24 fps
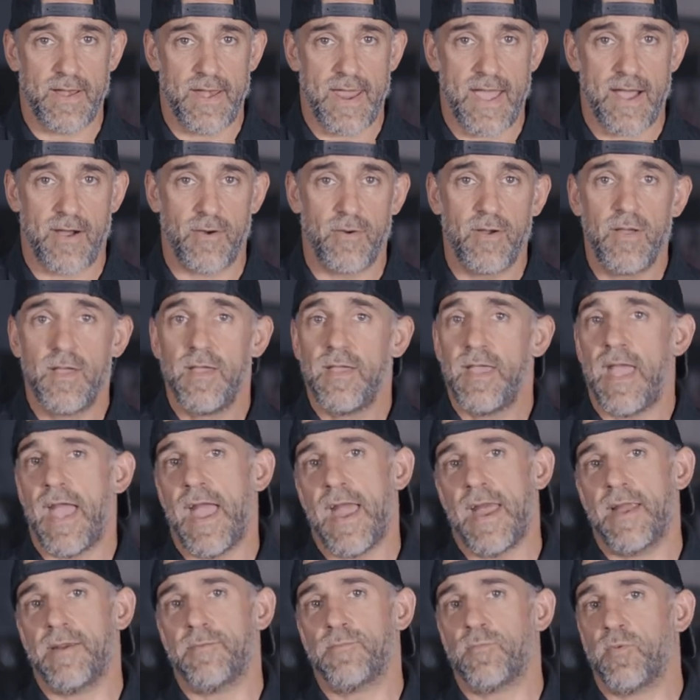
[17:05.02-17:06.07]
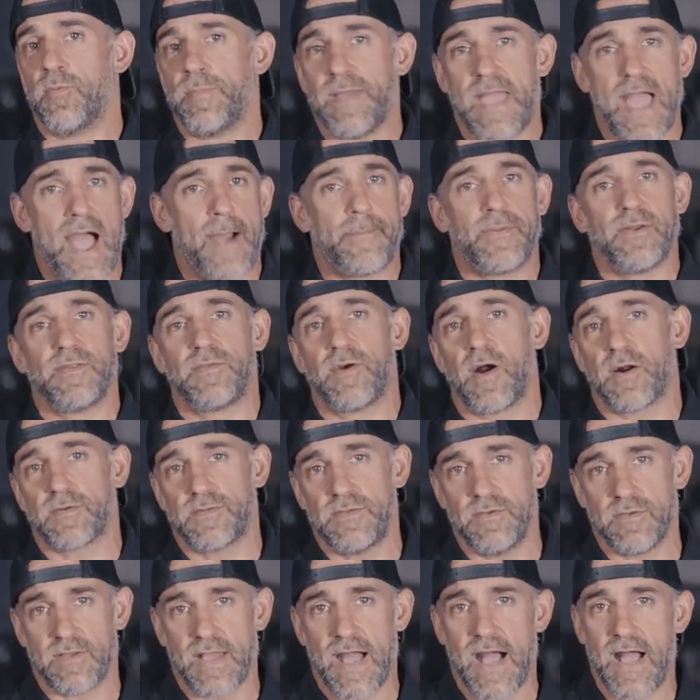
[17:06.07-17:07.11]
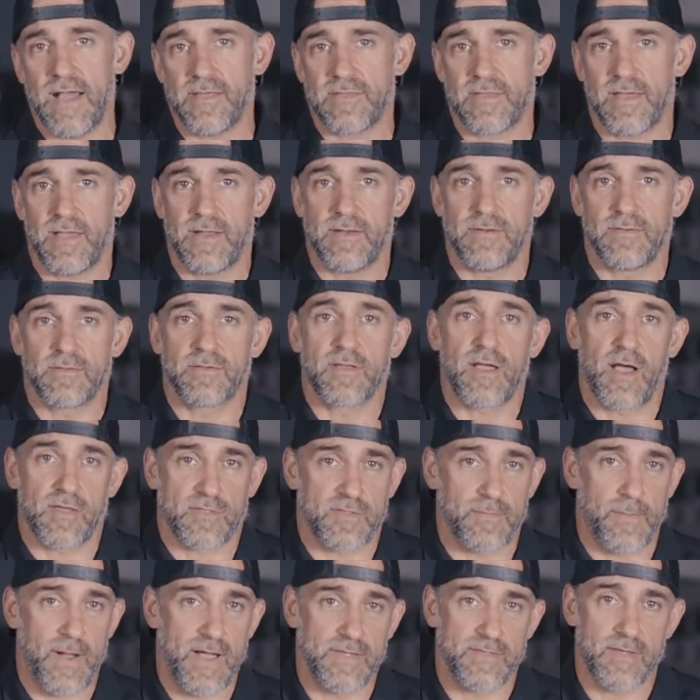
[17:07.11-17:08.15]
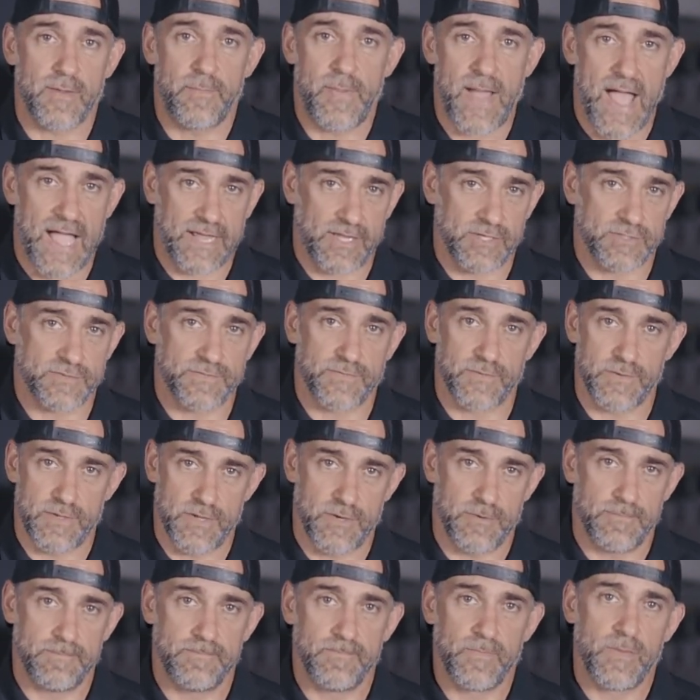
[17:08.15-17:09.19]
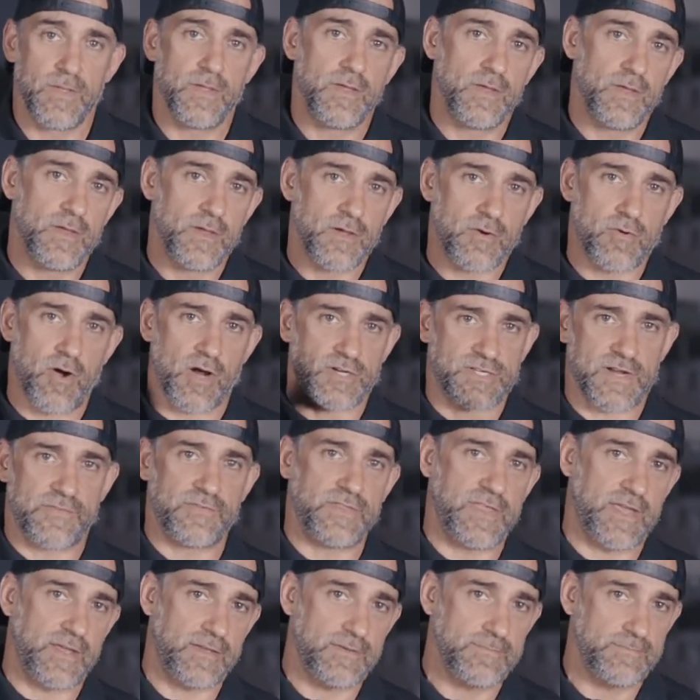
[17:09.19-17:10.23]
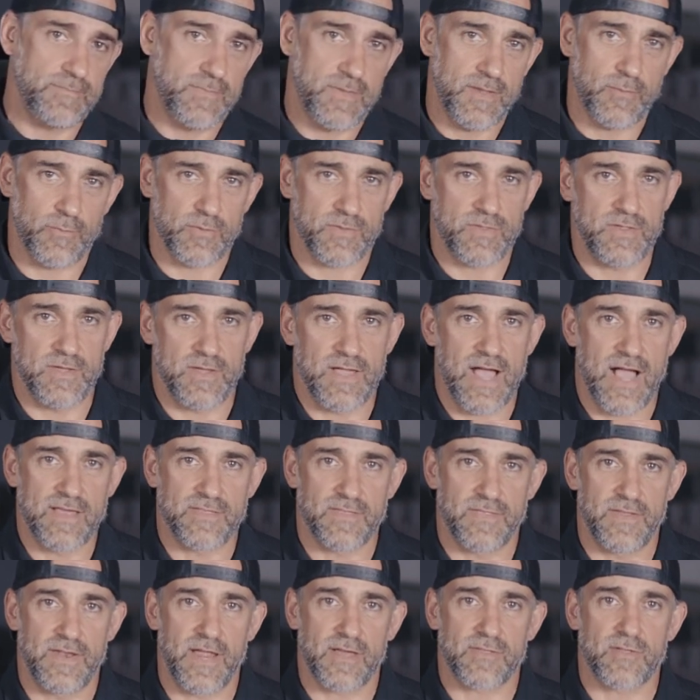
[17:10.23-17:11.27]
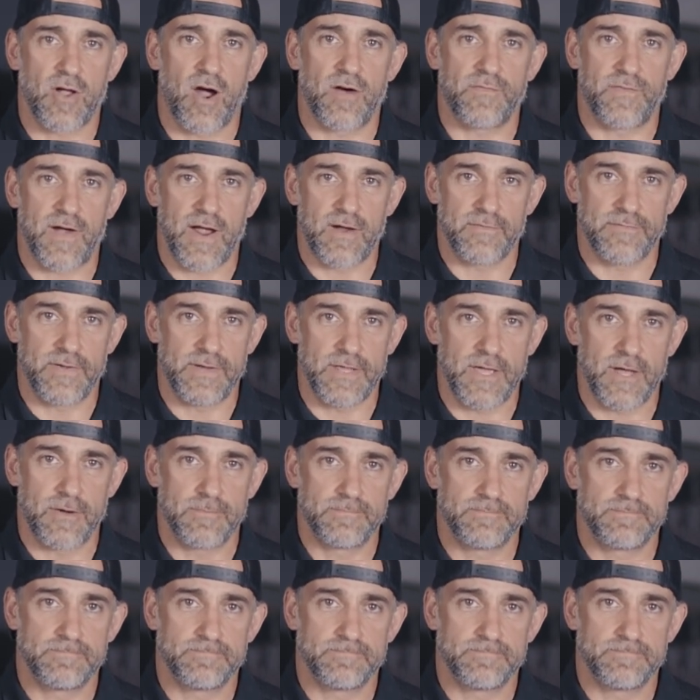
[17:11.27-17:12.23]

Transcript: now, and we'll be happy to talk to you guys and customize a package for you. Crush everything, and we'll see you guys in the next AUFire video.